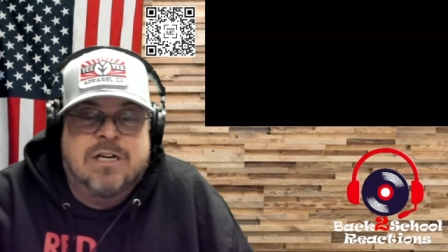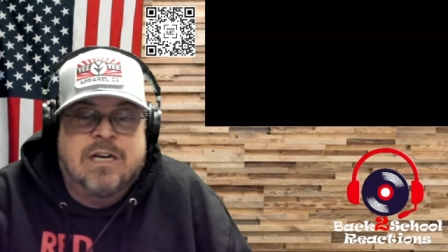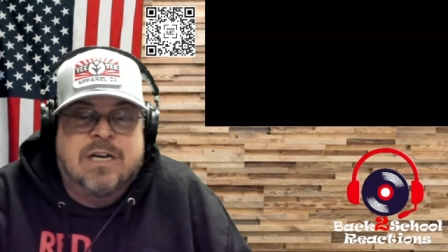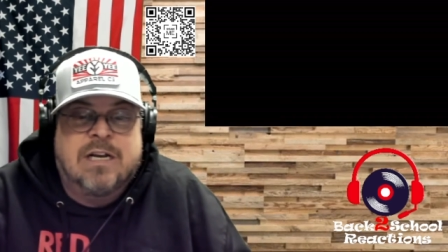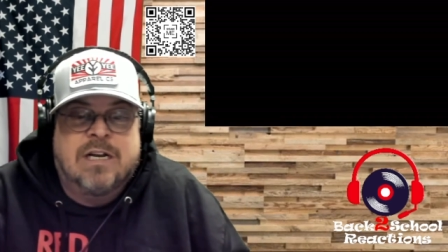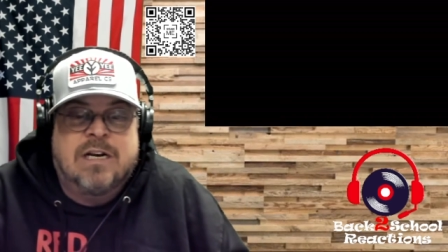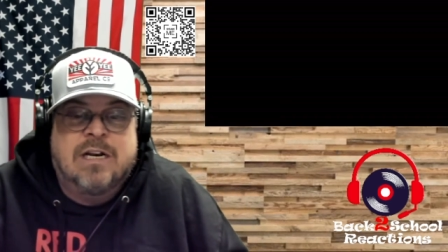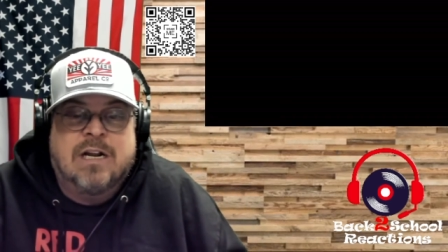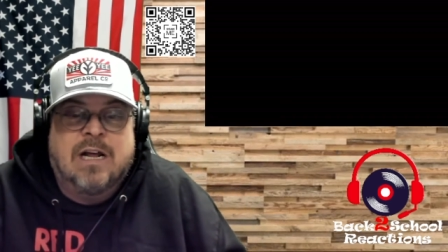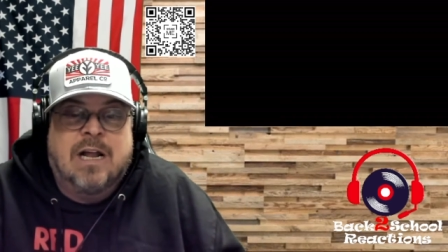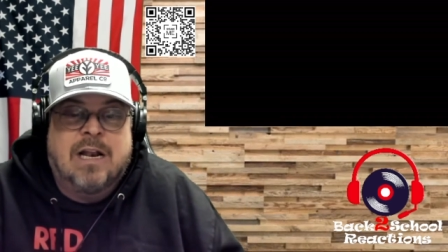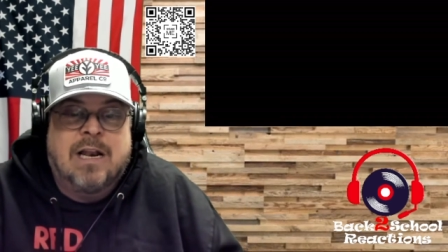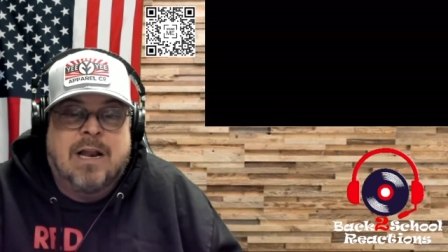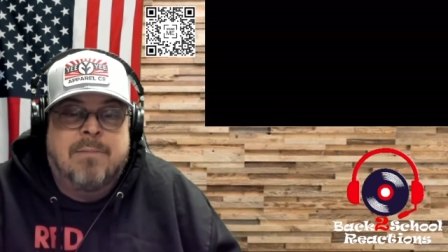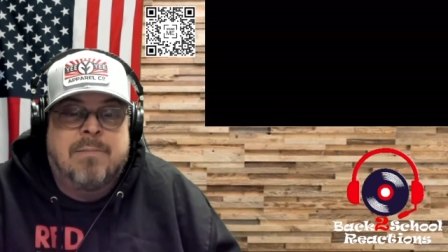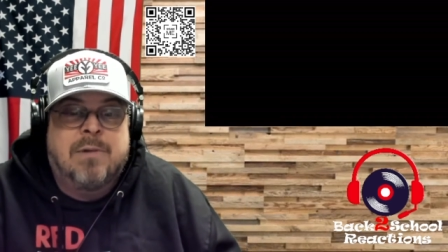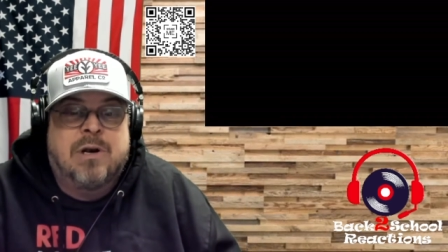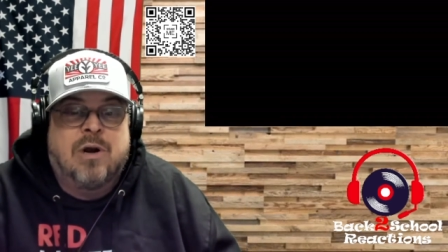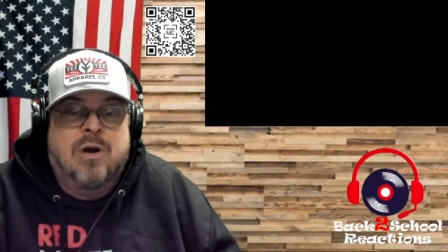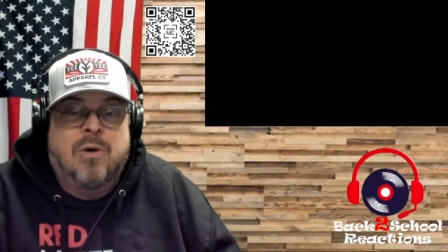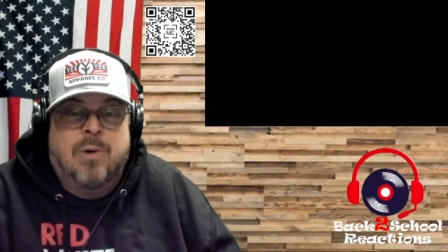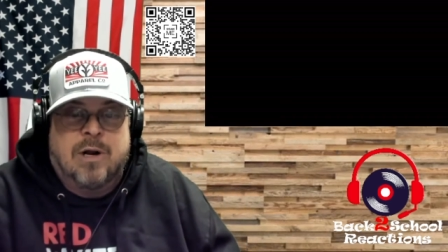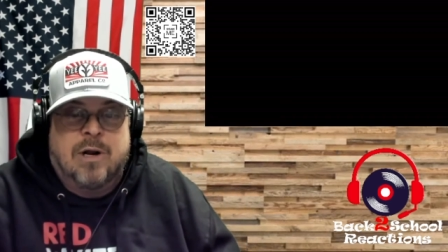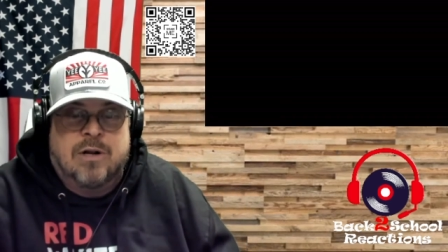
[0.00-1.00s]
and uh, let me
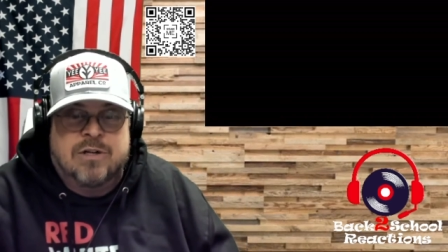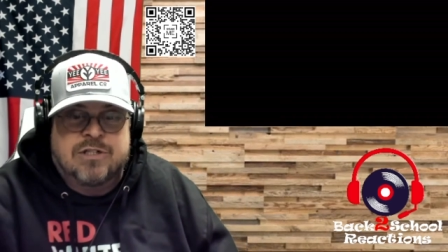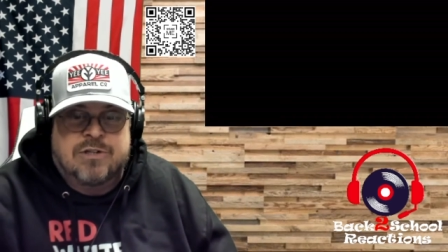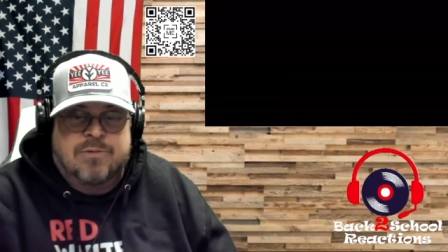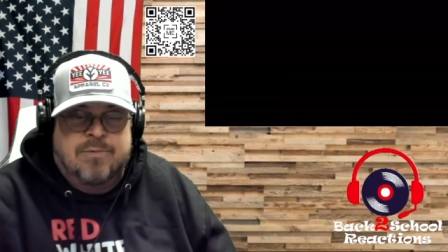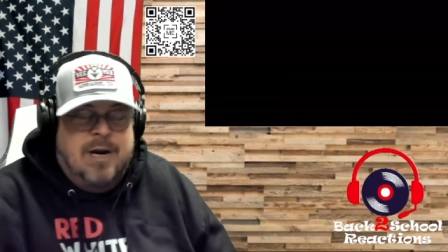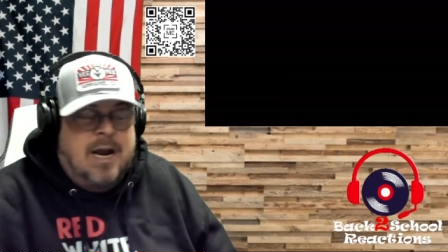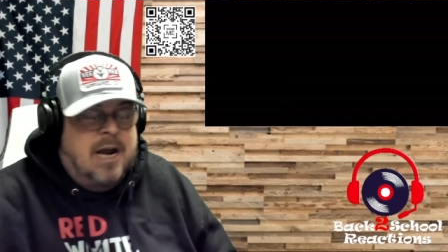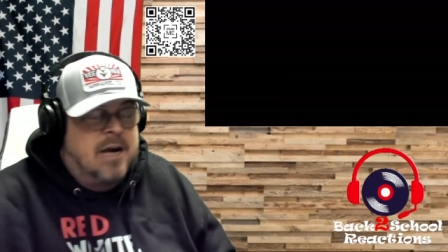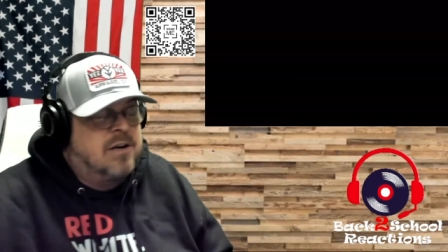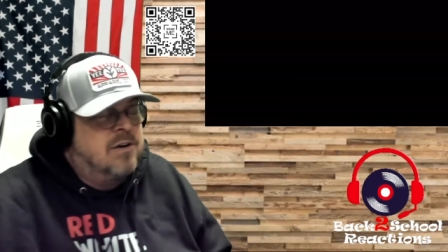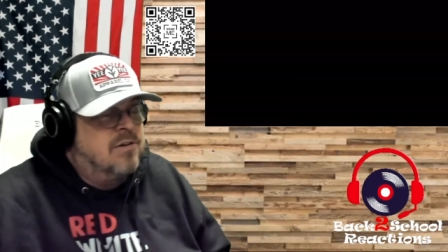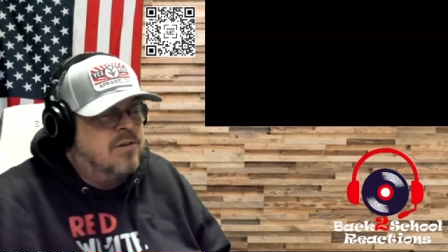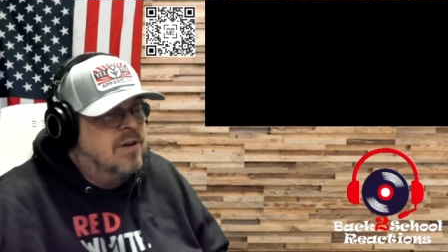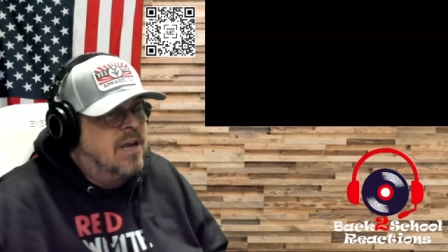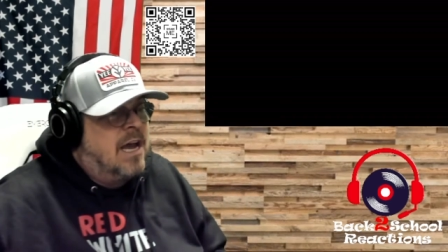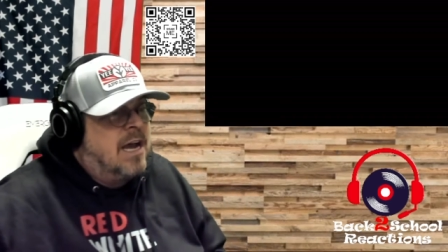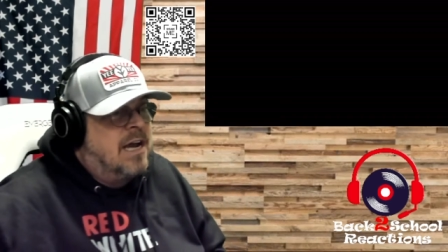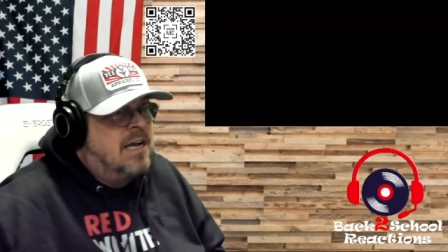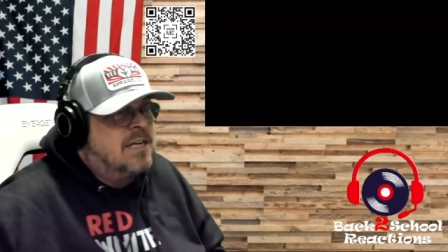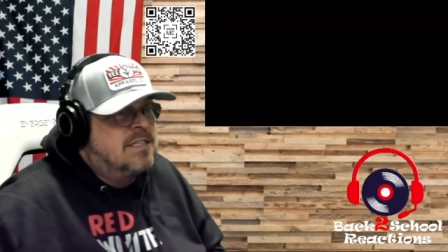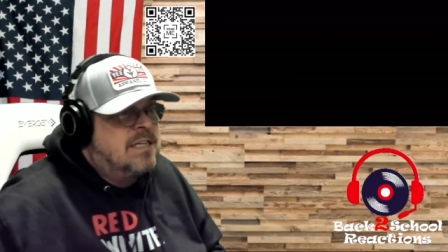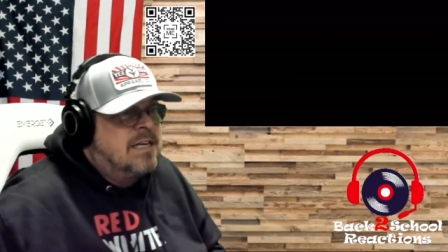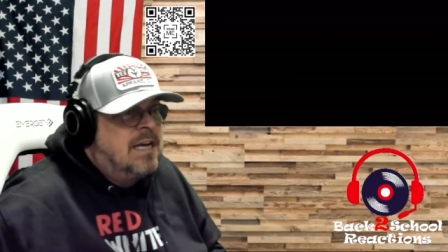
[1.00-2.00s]
know what else to react to,
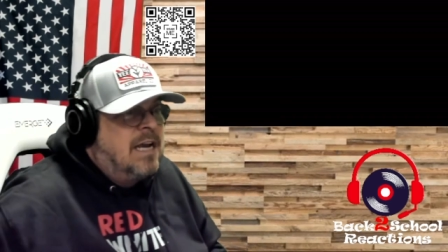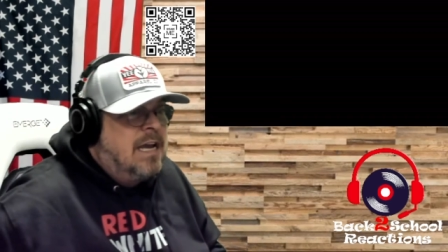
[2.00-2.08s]
guys.